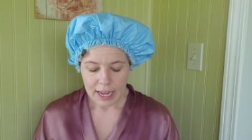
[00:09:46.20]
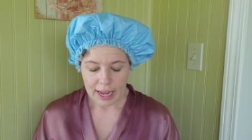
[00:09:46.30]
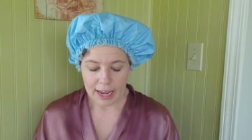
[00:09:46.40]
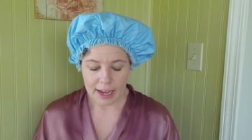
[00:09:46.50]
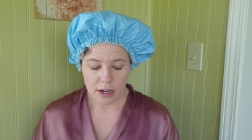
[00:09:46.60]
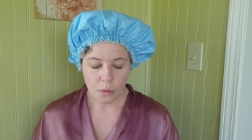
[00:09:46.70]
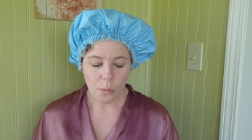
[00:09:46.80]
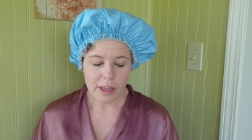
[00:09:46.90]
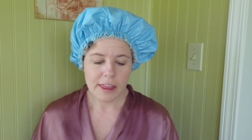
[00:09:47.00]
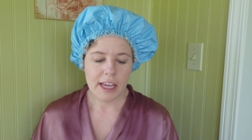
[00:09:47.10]
And
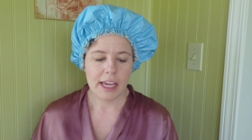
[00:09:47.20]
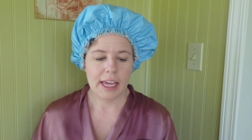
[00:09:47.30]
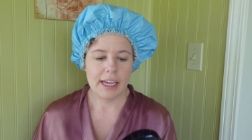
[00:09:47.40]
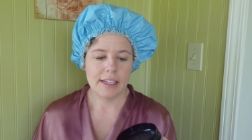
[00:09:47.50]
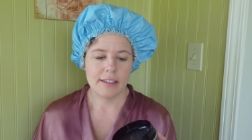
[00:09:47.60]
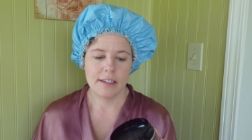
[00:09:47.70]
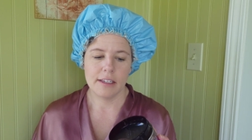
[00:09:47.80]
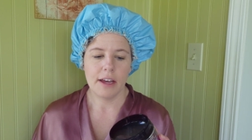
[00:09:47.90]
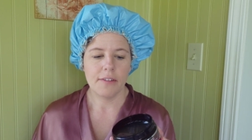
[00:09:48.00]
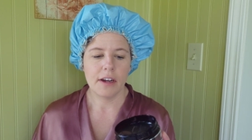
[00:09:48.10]
one thing is
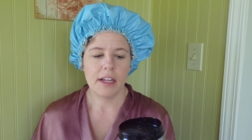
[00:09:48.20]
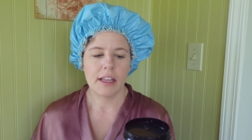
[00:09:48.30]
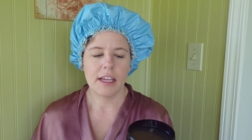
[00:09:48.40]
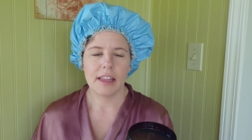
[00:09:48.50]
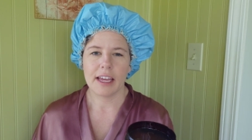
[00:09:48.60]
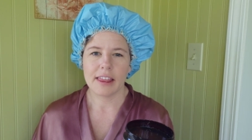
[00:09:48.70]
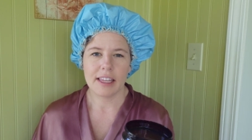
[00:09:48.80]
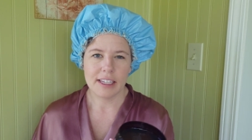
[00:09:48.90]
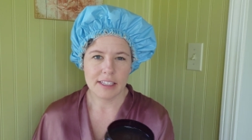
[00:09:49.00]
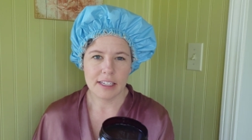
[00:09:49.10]
definitely like the
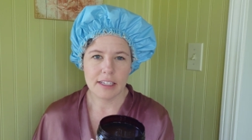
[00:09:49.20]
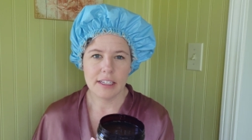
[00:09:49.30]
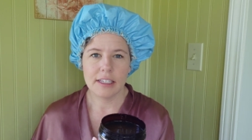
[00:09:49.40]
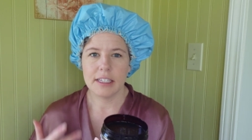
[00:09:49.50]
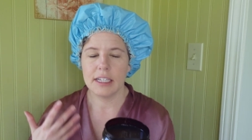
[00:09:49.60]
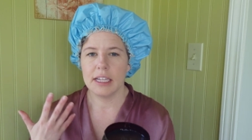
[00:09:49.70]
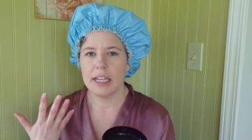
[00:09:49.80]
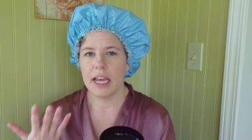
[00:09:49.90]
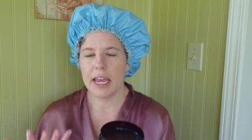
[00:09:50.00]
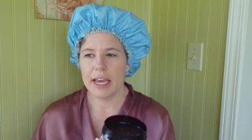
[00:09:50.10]

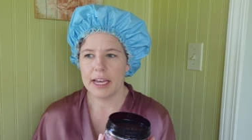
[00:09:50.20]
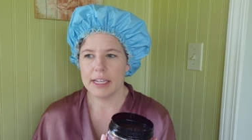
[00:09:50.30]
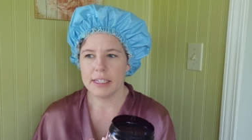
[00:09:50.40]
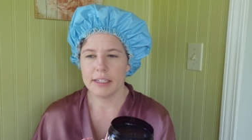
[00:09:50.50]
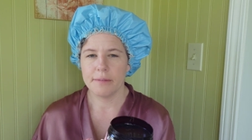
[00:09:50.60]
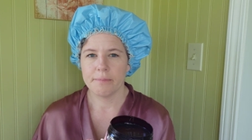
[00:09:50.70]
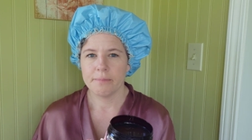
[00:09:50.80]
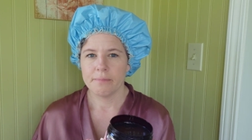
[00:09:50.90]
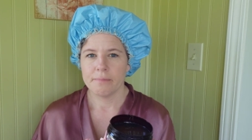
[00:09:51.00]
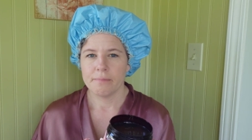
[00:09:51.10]
consistency and
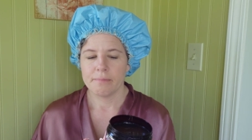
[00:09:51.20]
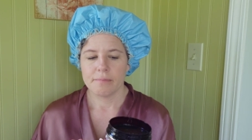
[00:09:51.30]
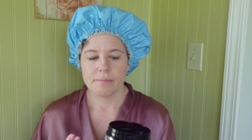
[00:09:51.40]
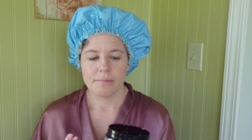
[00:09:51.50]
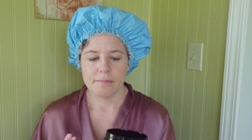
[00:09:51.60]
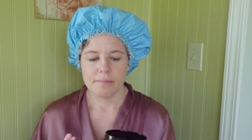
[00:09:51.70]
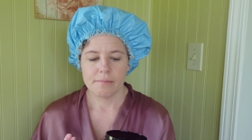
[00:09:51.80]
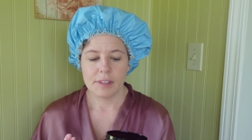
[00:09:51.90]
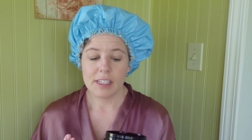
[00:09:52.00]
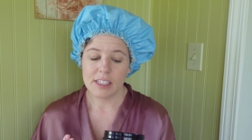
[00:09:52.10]

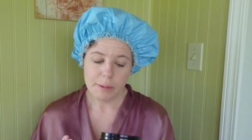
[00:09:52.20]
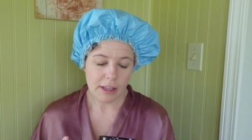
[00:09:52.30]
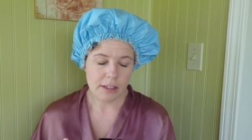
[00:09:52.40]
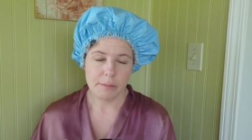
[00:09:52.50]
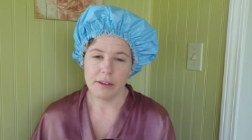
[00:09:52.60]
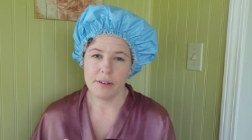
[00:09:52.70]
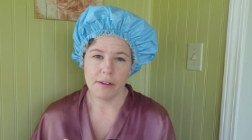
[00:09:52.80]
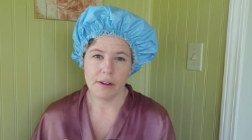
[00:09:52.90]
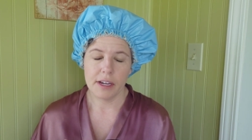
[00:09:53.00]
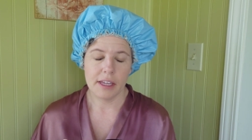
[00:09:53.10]
the smell isn't my
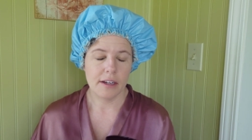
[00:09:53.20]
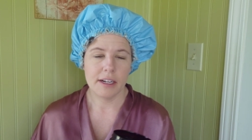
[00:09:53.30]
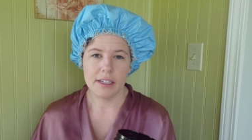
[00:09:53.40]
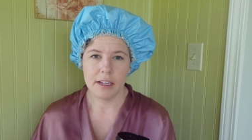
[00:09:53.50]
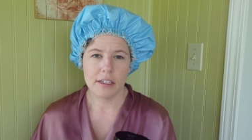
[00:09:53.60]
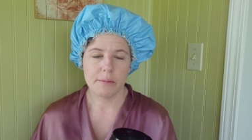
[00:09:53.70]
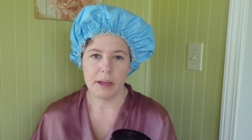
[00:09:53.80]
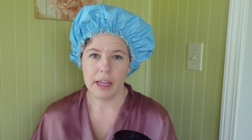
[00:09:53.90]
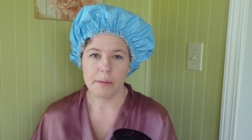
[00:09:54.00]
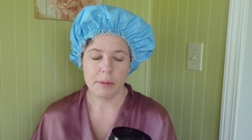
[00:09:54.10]
favorite either. It does
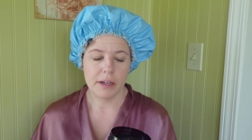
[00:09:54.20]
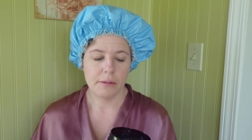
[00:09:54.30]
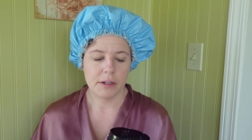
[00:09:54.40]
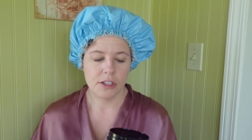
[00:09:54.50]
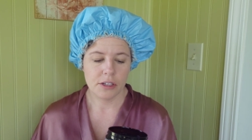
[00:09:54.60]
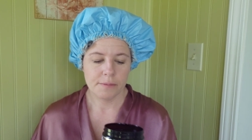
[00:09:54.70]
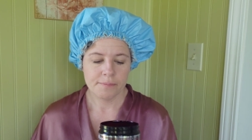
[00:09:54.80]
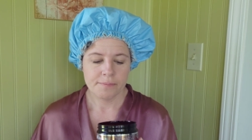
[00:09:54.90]
smell like beer, which